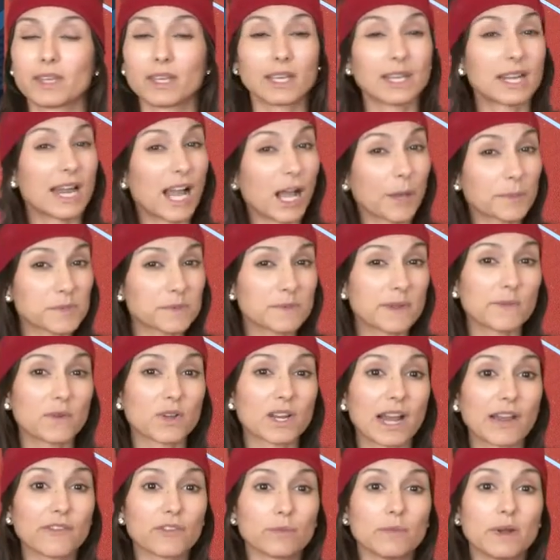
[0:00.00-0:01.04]
It helps me
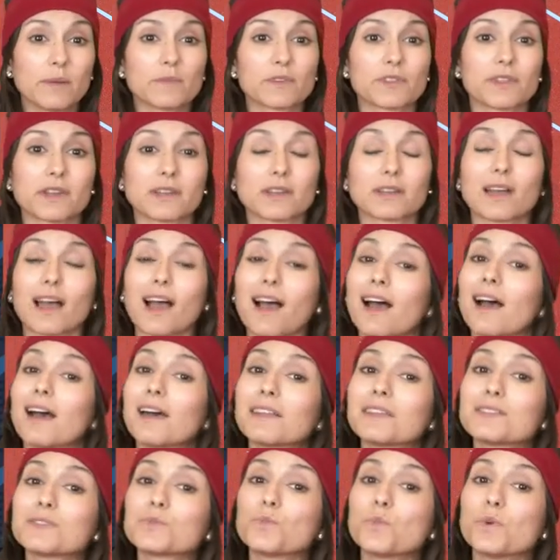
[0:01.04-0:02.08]
when I remember that
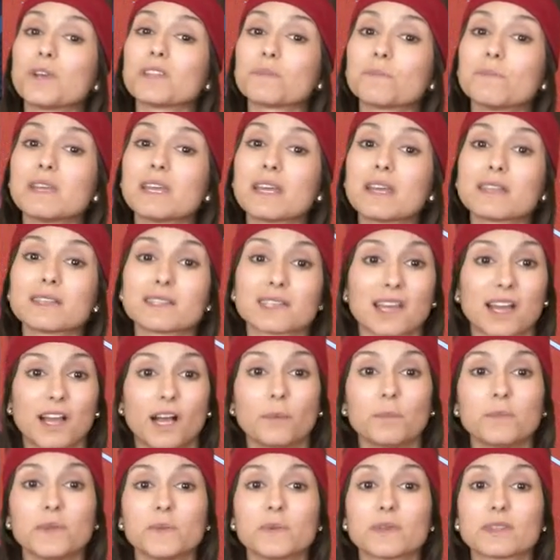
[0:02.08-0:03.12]
God is with me to
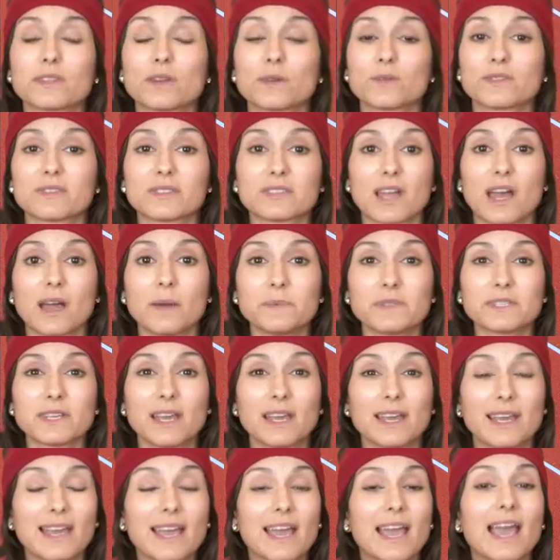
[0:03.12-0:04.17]
help me with those steps,
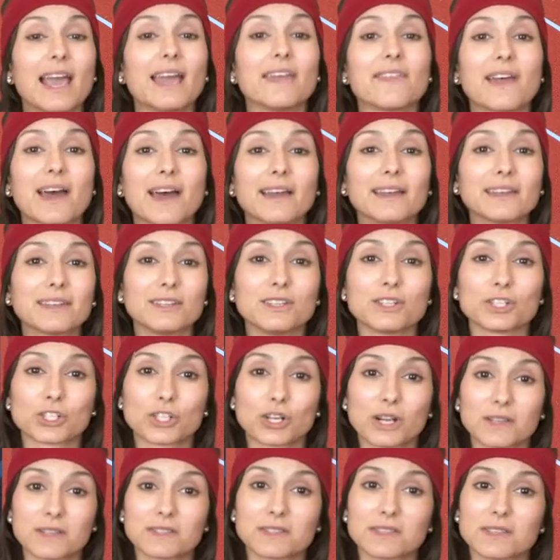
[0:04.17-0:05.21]
and I can
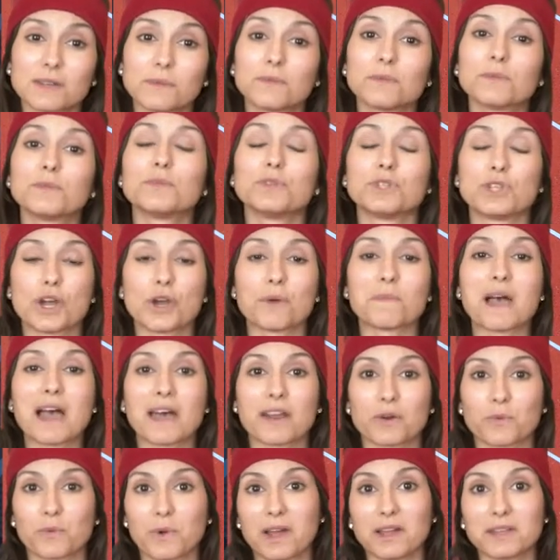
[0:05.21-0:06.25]
trust Him no
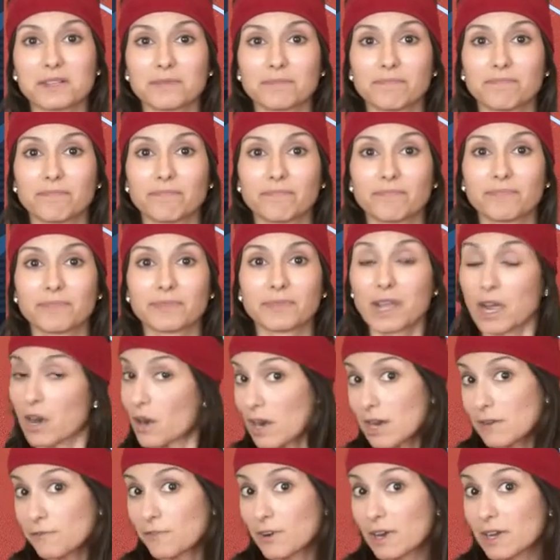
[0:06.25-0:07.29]
matter what. All
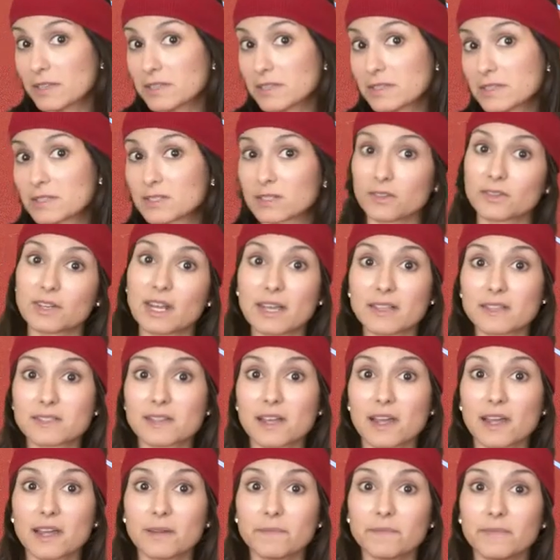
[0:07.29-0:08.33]
right, friends, till next
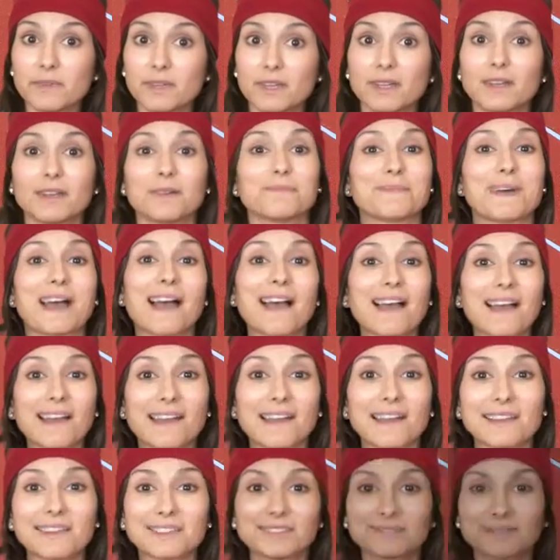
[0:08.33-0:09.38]
time,
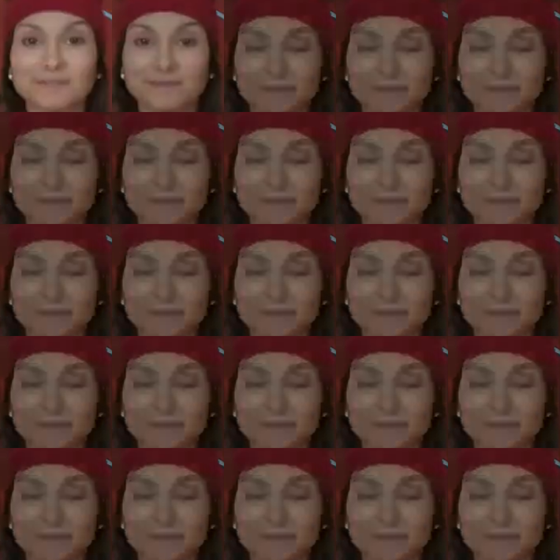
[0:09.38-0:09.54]
bye.